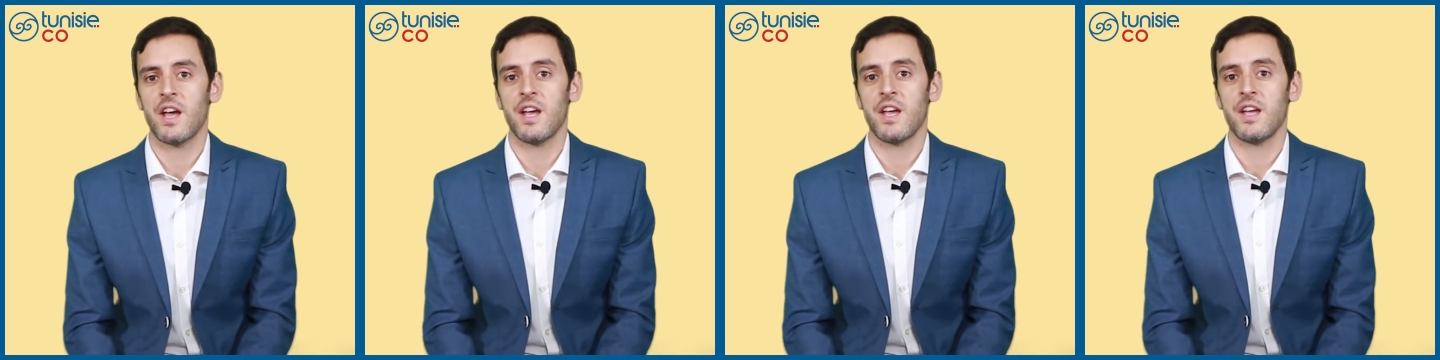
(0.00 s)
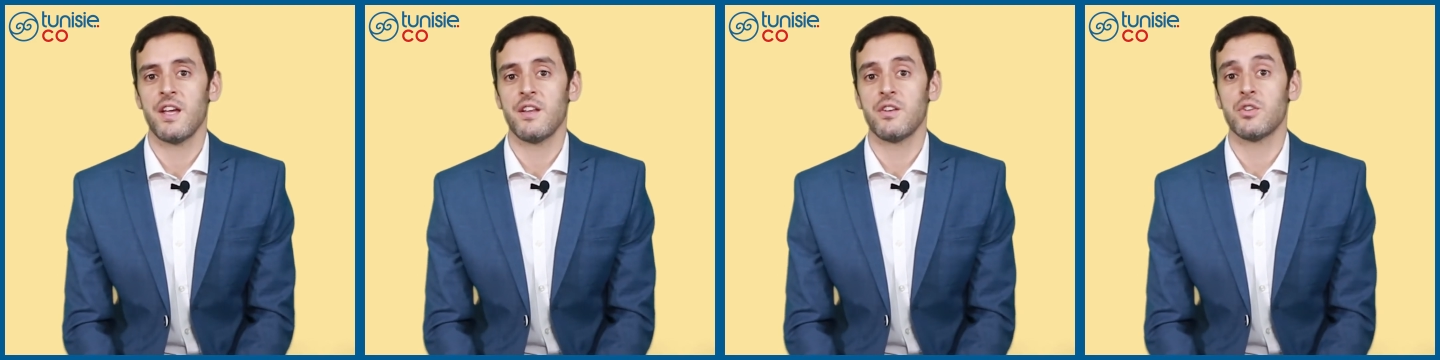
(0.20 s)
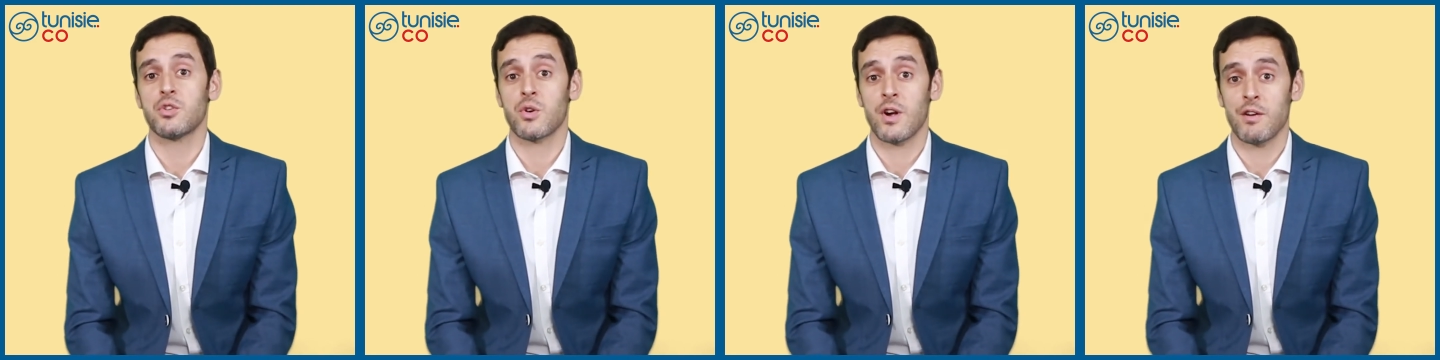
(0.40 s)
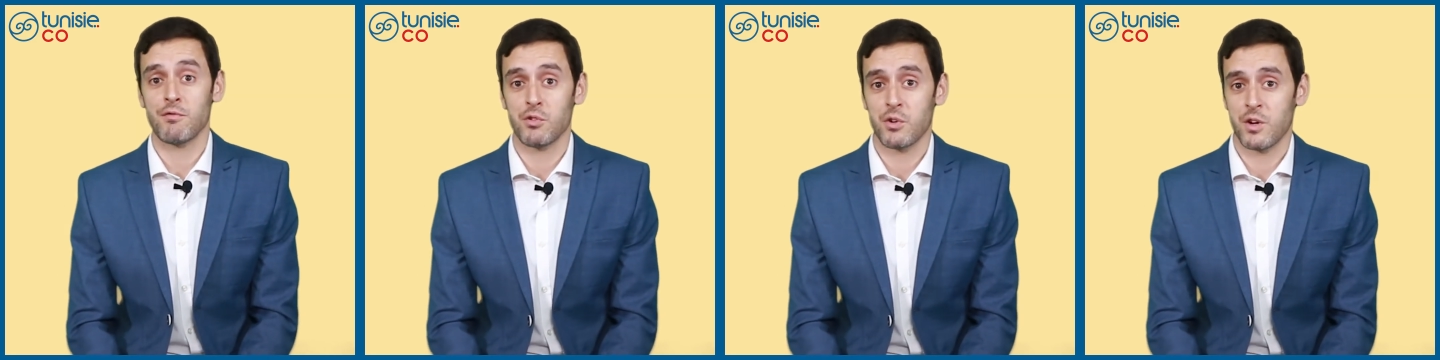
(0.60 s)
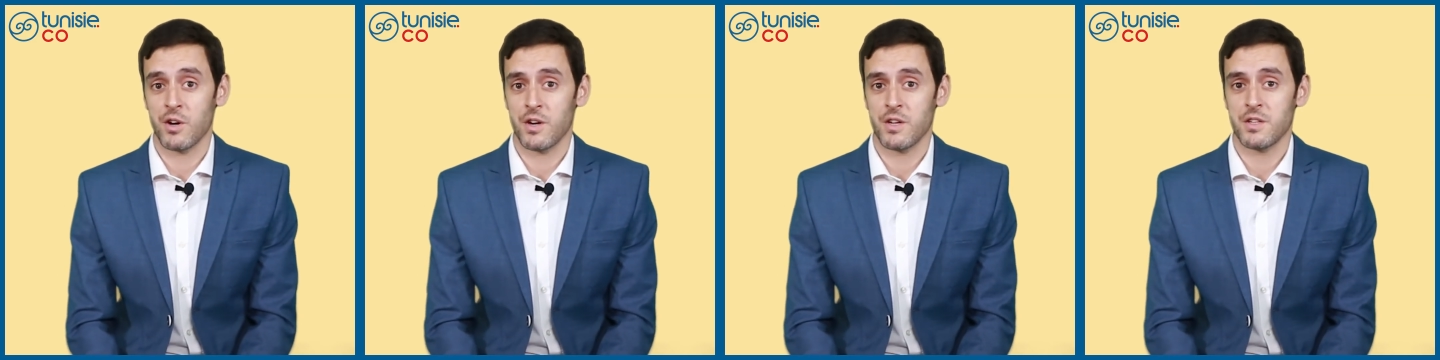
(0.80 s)
a
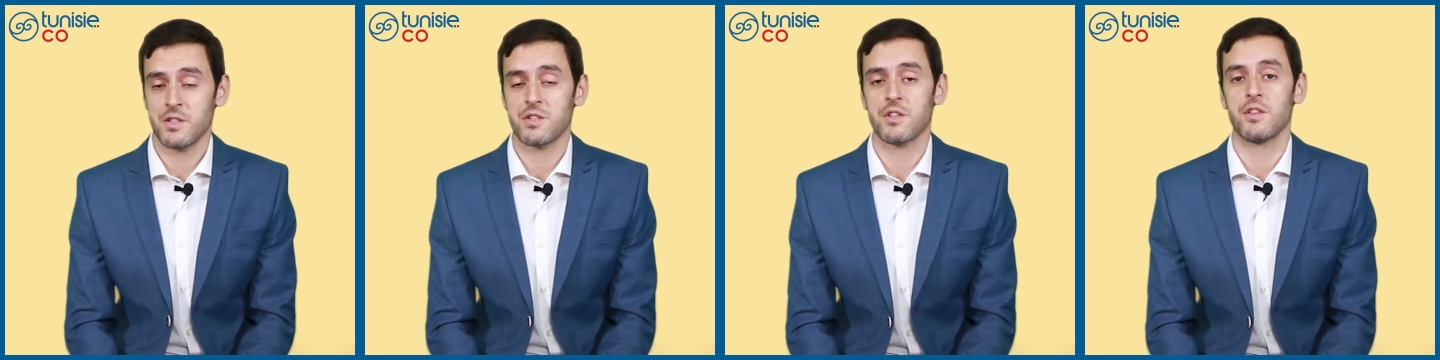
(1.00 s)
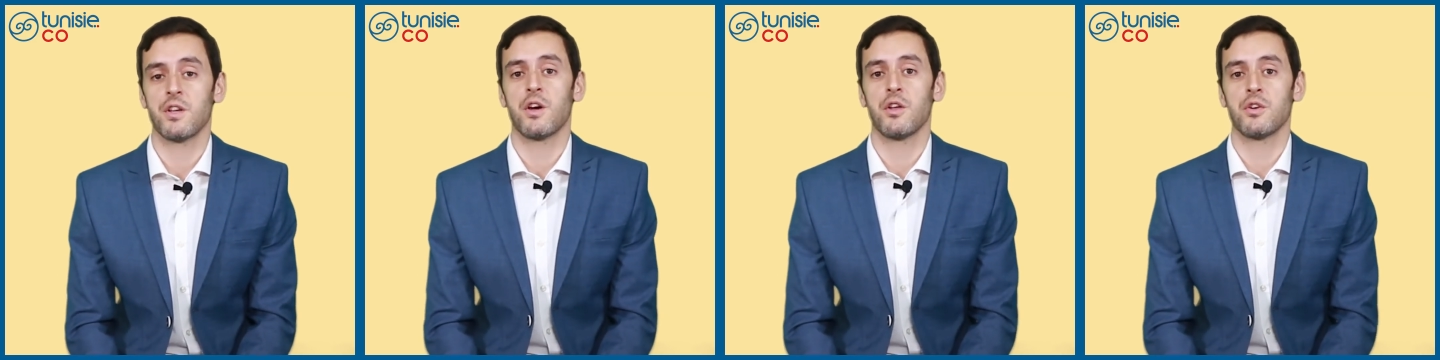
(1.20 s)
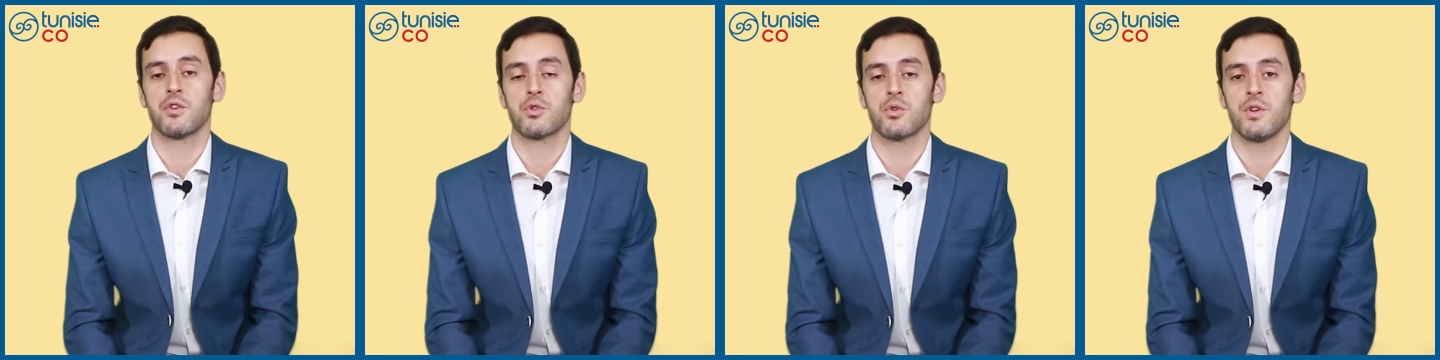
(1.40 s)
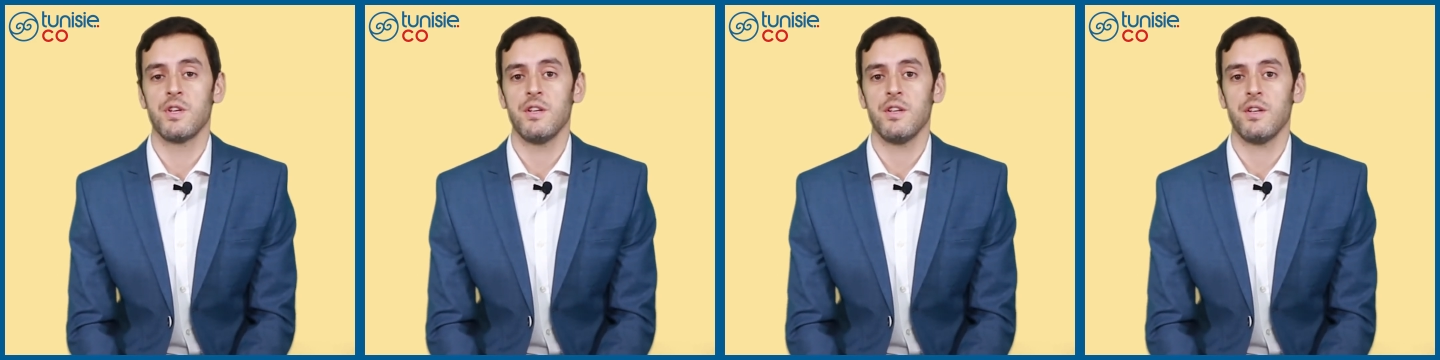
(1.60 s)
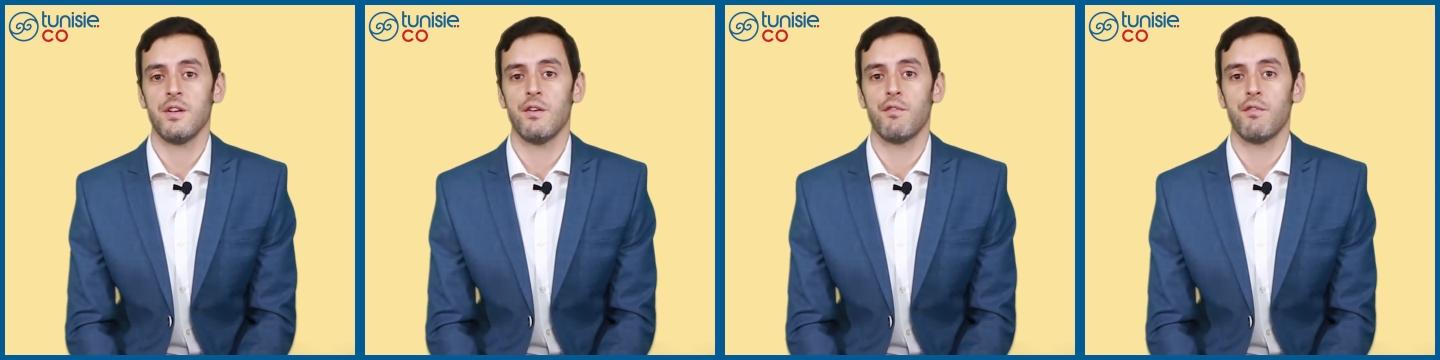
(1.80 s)
travel guide to the country